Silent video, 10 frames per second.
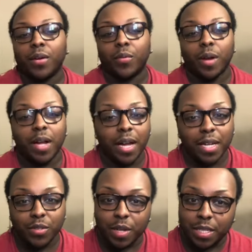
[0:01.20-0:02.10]
Real
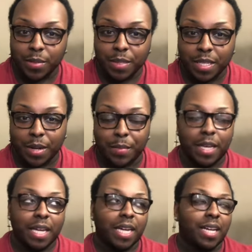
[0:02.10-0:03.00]
Housewives of
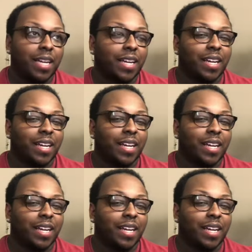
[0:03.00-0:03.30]
Potomac.